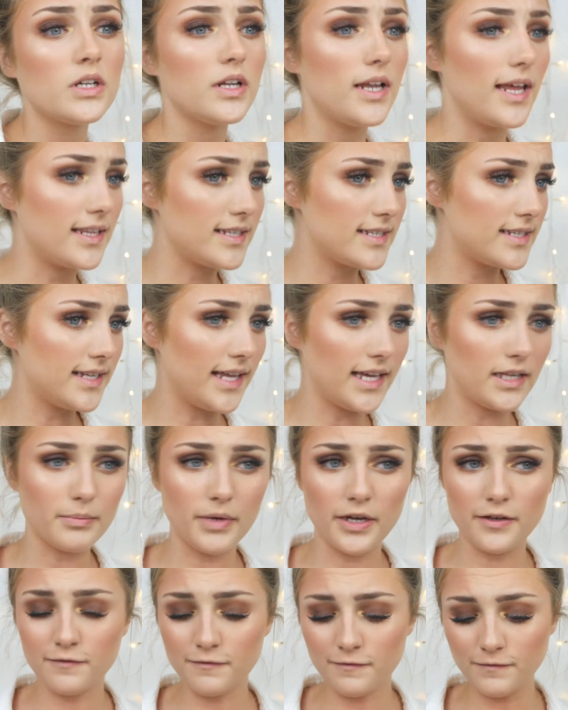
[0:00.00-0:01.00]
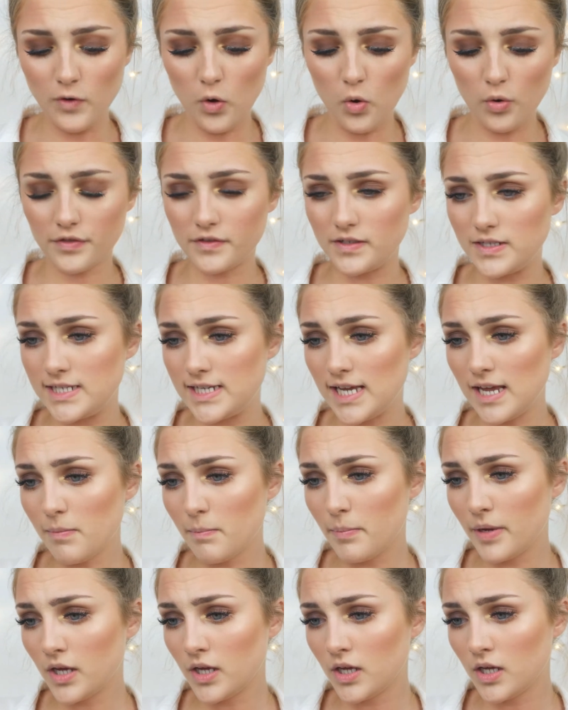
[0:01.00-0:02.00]
This is like my fourth dip,
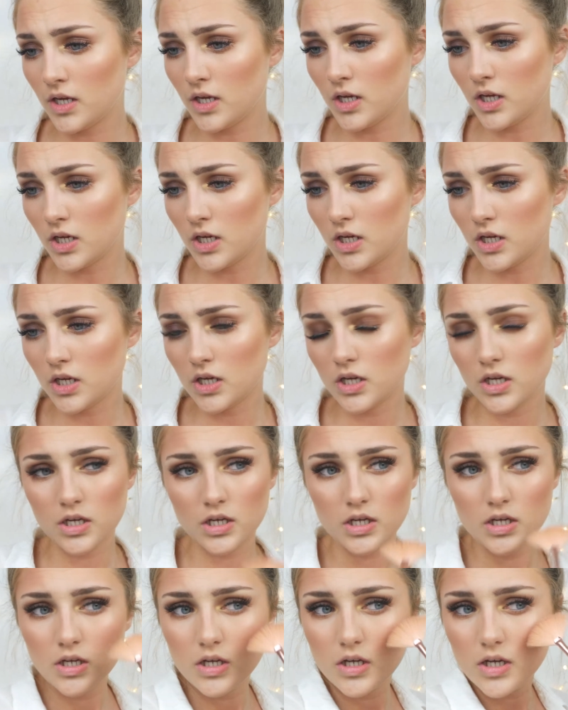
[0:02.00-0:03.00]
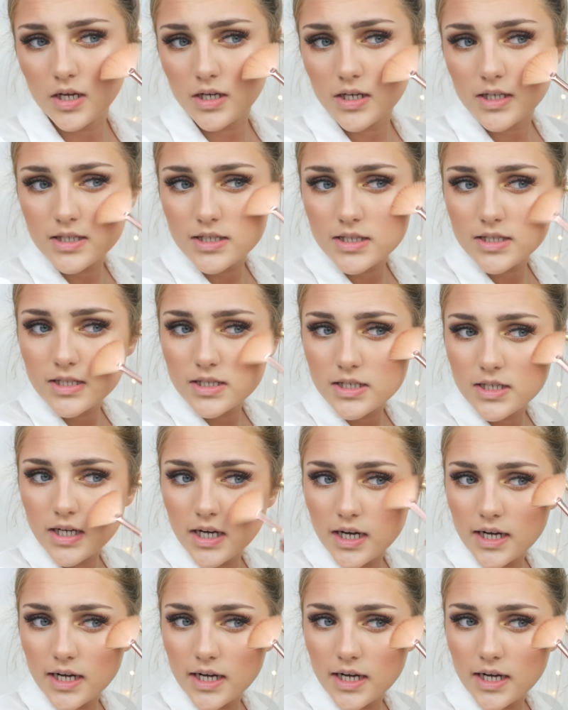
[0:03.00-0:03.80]
and it's